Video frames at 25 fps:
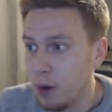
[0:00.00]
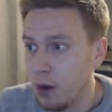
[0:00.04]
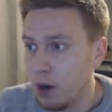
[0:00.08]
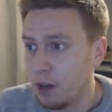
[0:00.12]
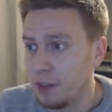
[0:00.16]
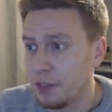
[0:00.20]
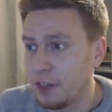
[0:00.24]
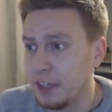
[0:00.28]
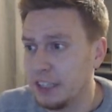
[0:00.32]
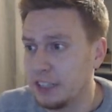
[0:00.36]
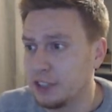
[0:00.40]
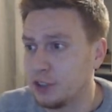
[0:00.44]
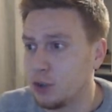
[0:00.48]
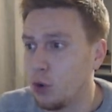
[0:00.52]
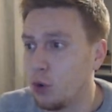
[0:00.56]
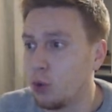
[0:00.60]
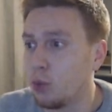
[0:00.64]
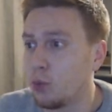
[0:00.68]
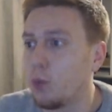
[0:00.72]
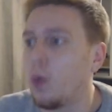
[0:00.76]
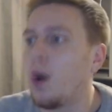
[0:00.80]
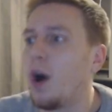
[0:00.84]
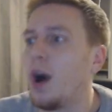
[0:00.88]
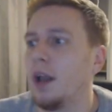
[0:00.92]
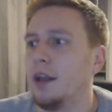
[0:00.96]
Well, I think he
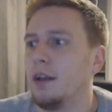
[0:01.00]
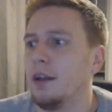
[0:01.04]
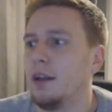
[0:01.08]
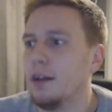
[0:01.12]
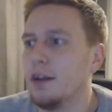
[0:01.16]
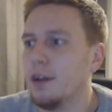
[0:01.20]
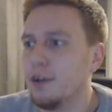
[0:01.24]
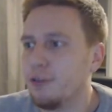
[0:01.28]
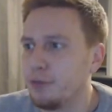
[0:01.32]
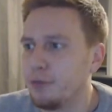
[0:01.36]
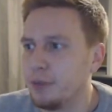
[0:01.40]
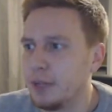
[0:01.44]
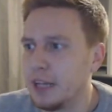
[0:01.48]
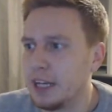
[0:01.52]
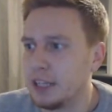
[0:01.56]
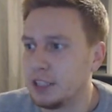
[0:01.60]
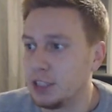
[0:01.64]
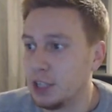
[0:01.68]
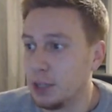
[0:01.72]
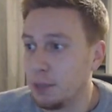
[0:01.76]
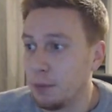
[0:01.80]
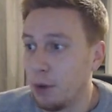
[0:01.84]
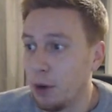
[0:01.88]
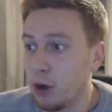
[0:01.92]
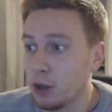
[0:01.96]
scored one from the
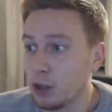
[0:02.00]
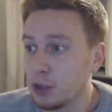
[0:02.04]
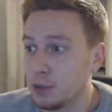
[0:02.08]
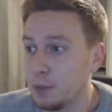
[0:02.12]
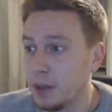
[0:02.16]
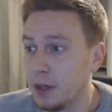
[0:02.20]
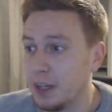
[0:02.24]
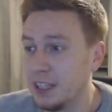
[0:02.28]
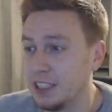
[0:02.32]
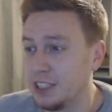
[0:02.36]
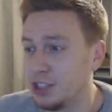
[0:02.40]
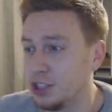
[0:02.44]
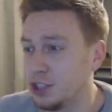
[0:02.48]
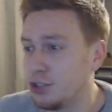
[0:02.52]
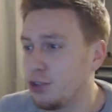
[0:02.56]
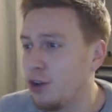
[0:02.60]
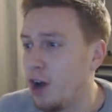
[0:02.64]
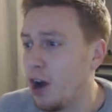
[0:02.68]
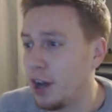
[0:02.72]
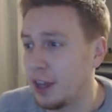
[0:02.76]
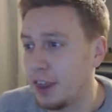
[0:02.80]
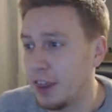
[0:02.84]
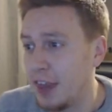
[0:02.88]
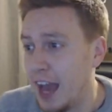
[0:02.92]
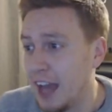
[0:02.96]
edge of the box, but he
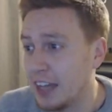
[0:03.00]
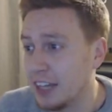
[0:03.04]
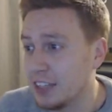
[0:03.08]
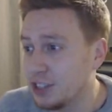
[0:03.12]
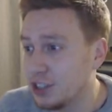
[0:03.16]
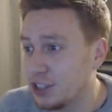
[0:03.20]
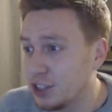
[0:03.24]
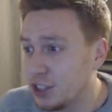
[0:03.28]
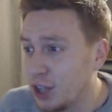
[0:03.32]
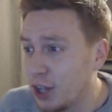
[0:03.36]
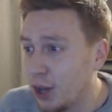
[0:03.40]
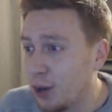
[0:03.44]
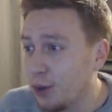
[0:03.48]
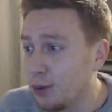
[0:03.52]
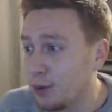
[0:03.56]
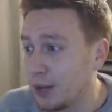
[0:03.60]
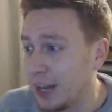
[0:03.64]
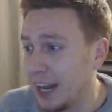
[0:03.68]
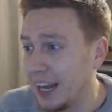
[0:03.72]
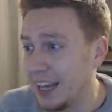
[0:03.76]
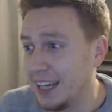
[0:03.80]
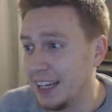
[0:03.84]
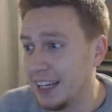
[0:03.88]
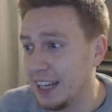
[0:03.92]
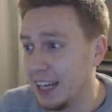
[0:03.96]
struck that so
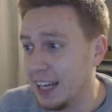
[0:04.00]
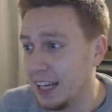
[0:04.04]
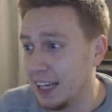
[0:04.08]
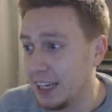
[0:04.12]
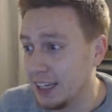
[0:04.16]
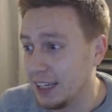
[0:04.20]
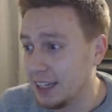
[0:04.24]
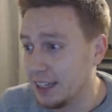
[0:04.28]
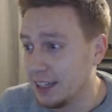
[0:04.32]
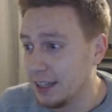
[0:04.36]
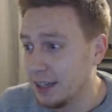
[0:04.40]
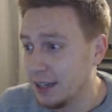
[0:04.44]
cleanly.